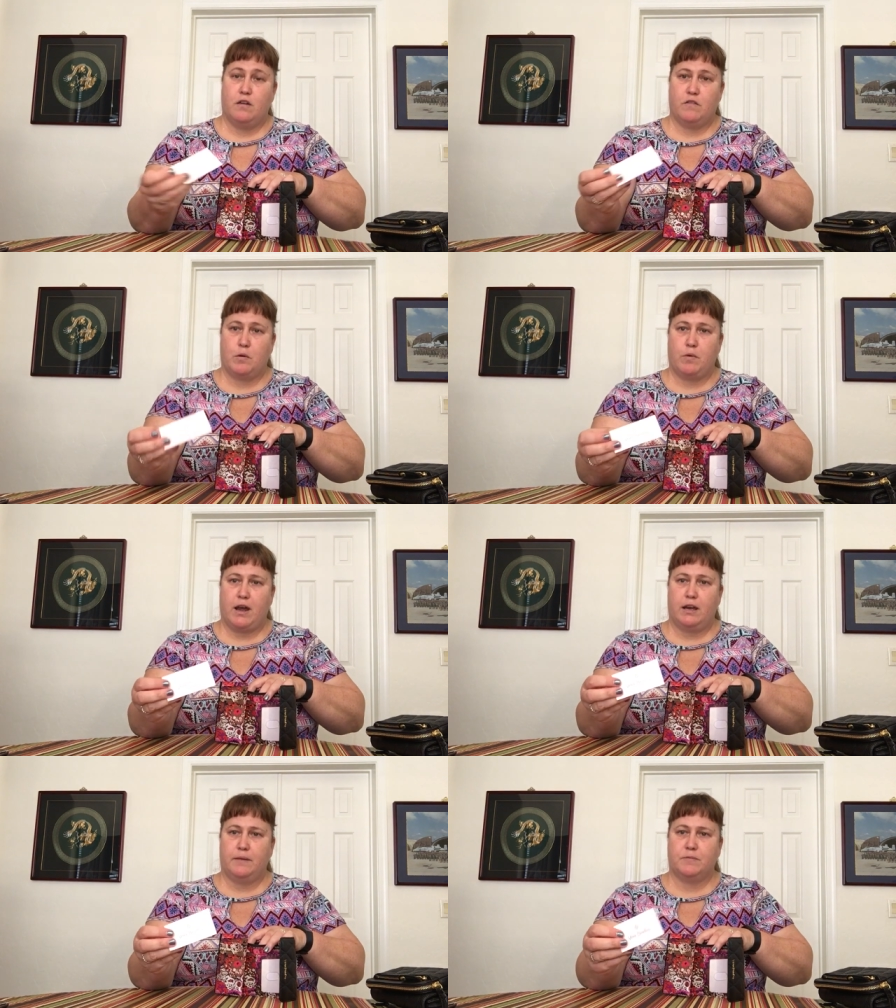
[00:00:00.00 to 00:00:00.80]
Vera
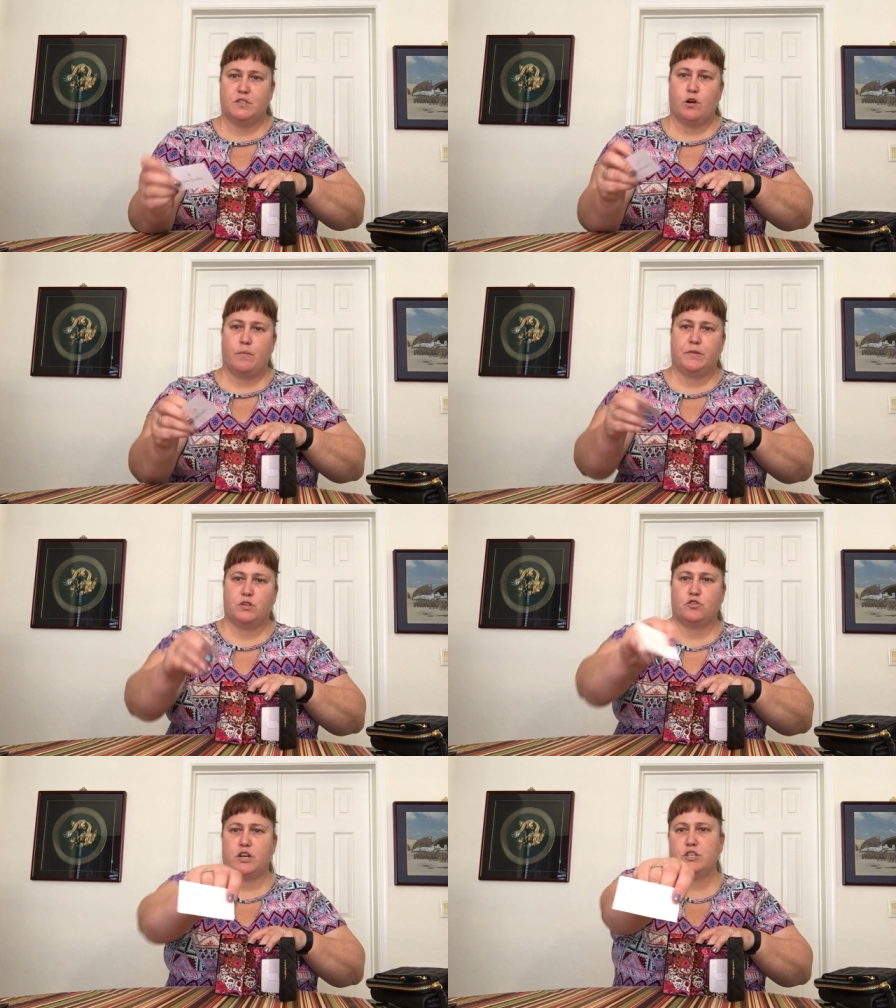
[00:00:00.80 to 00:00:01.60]
Bradley. So
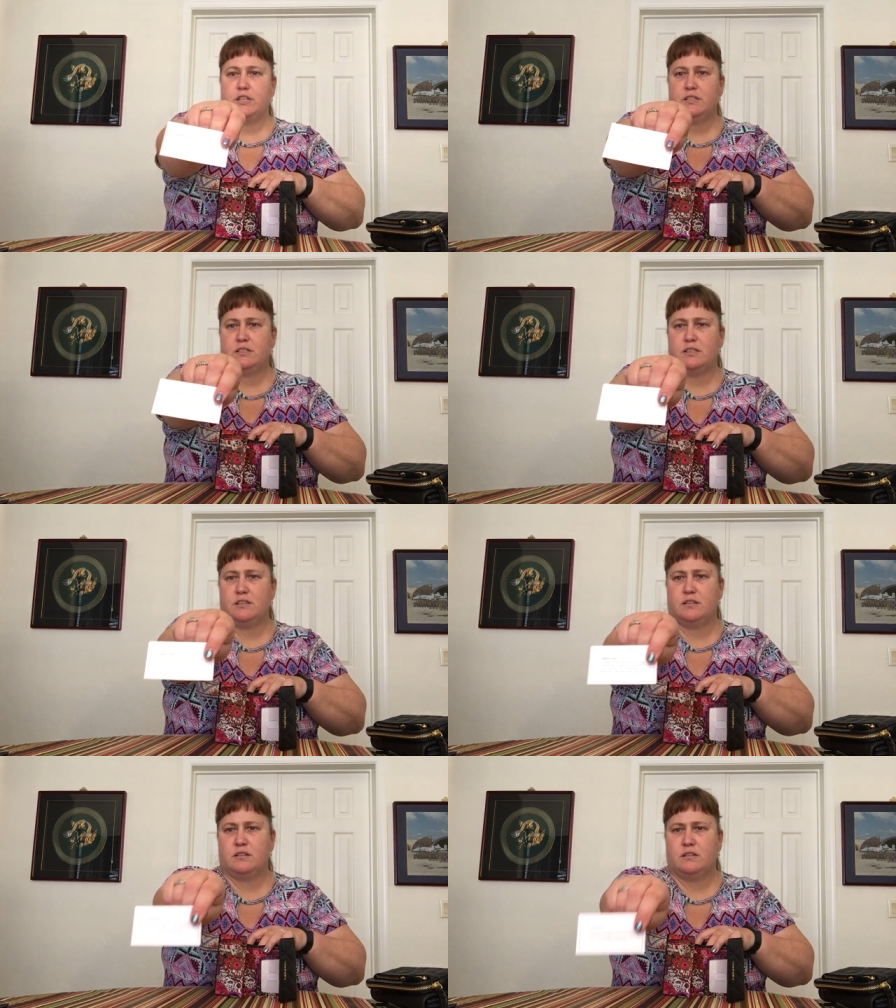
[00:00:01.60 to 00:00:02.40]
instructions,
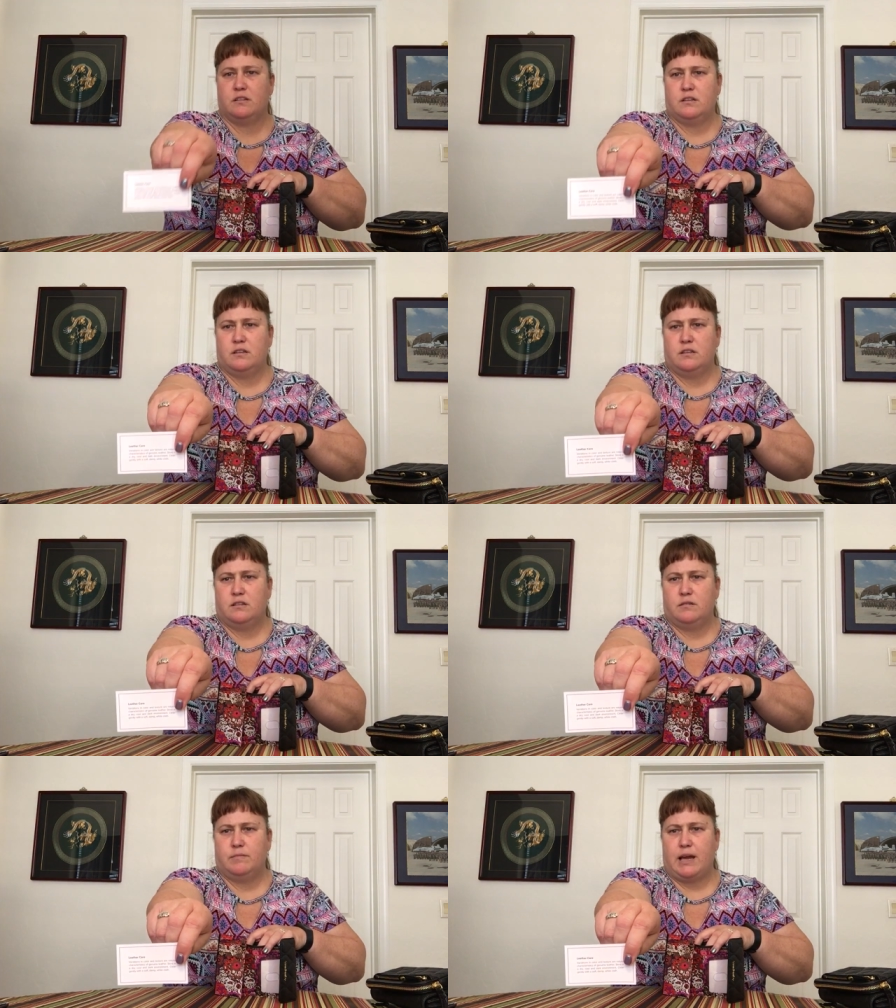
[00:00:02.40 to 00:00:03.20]

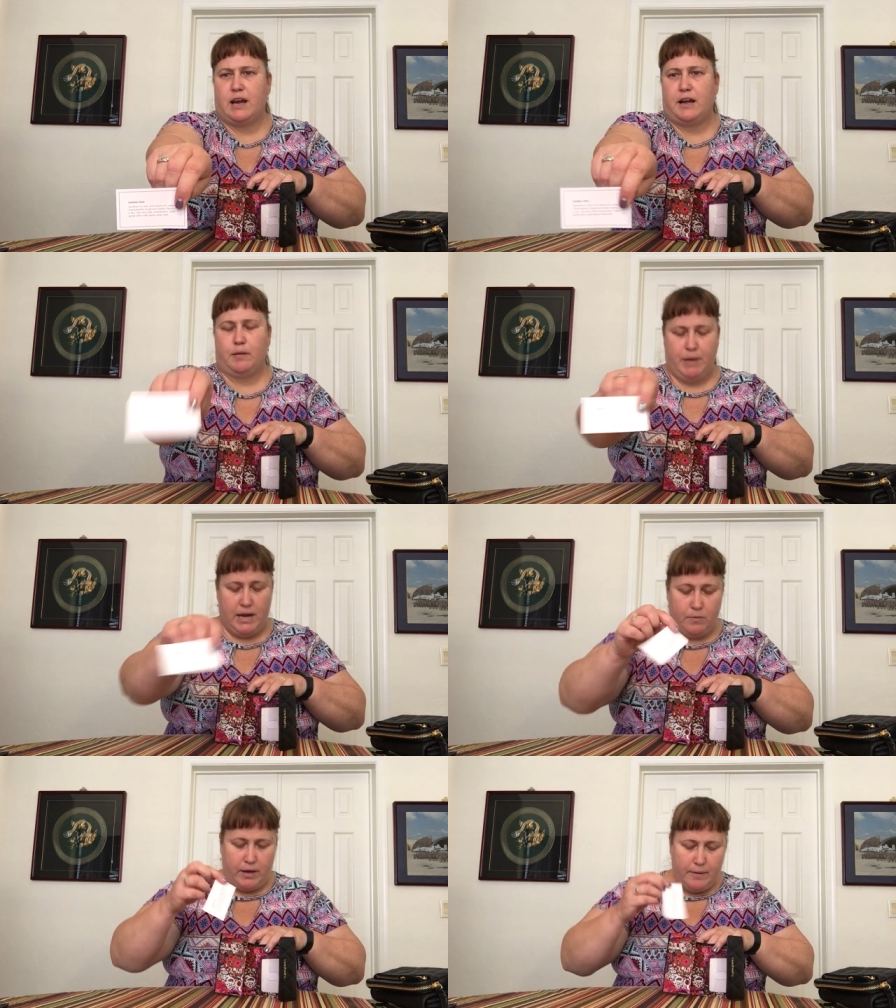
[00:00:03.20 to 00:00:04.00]
not lighting. But
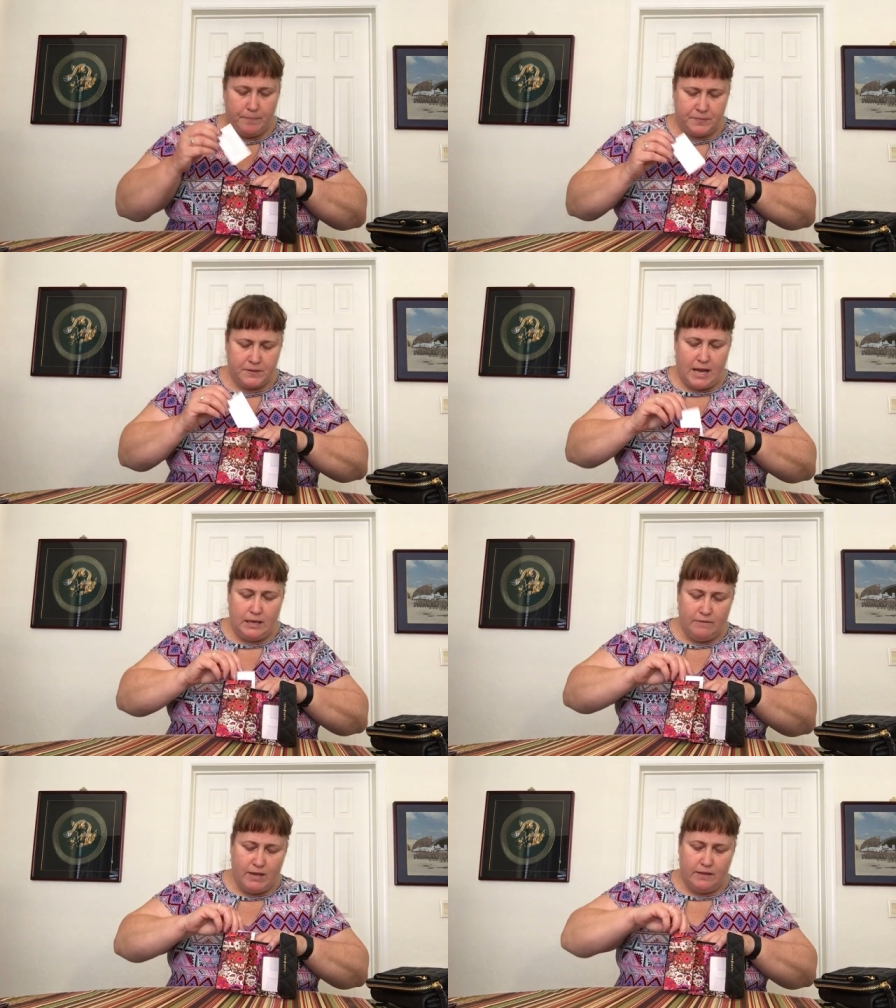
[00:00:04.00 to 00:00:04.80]
anyway, I'll
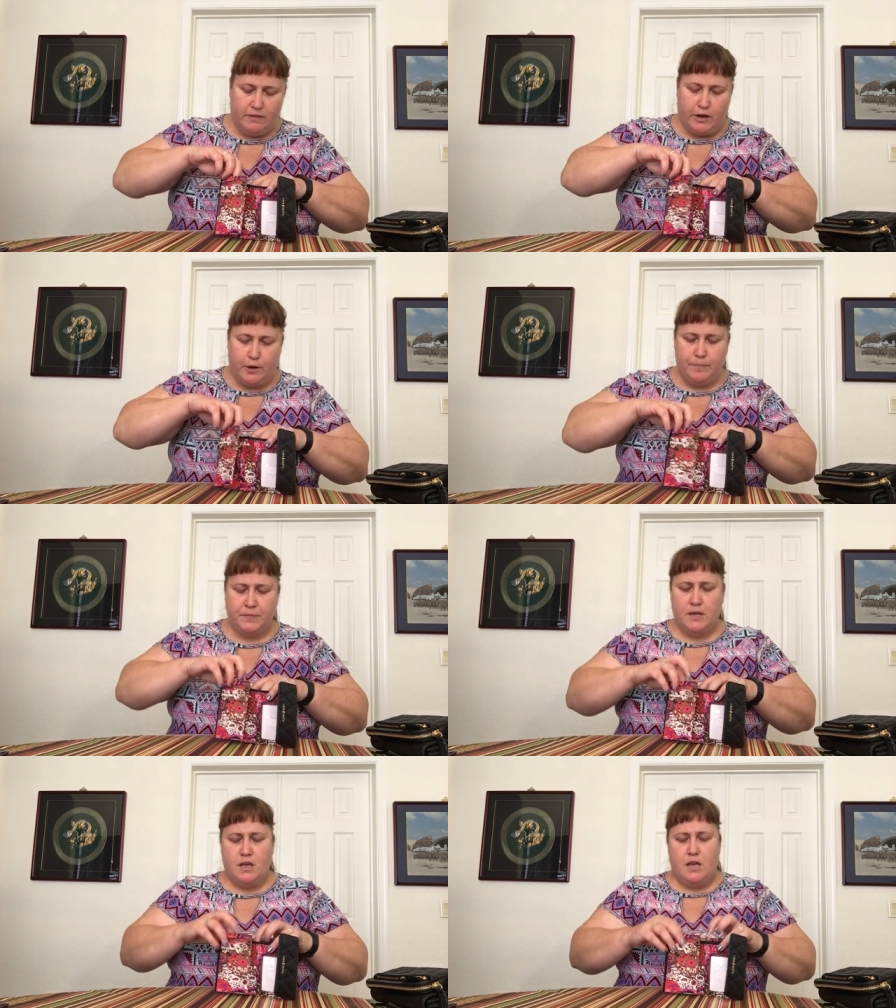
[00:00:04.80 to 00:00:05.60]
leave that in there
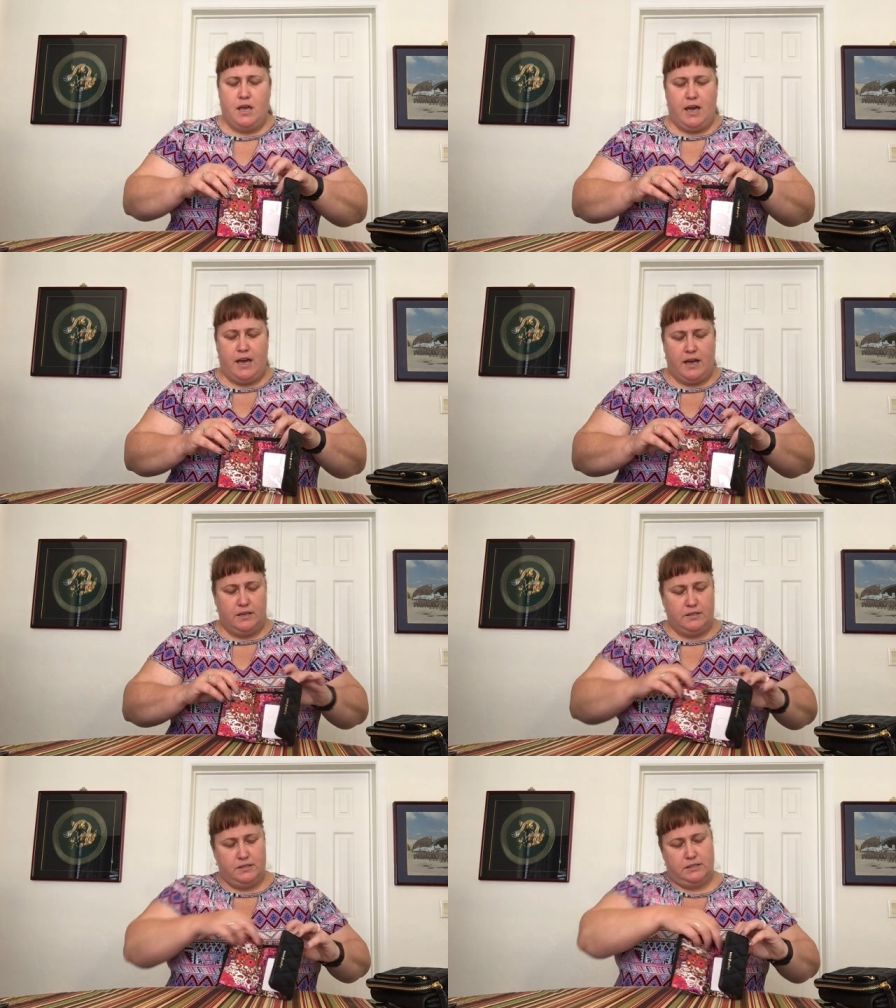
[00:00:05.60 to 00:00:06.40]

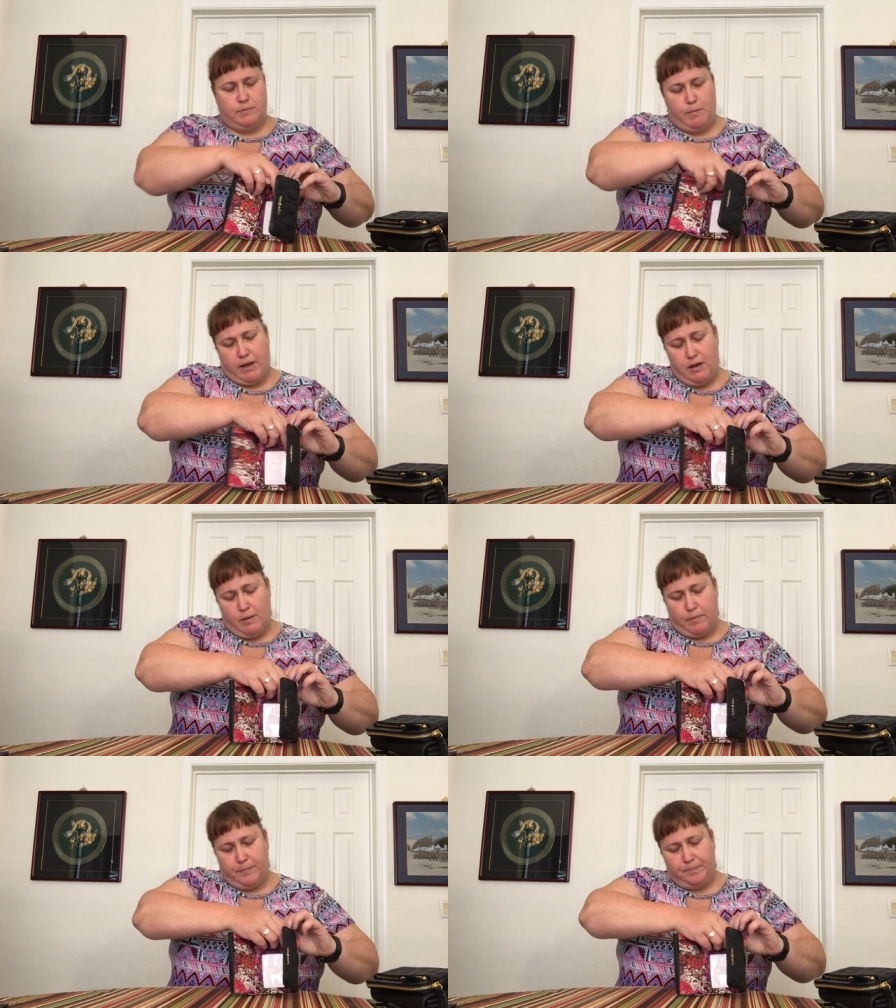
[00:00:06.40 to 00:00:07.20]
and zip it back up.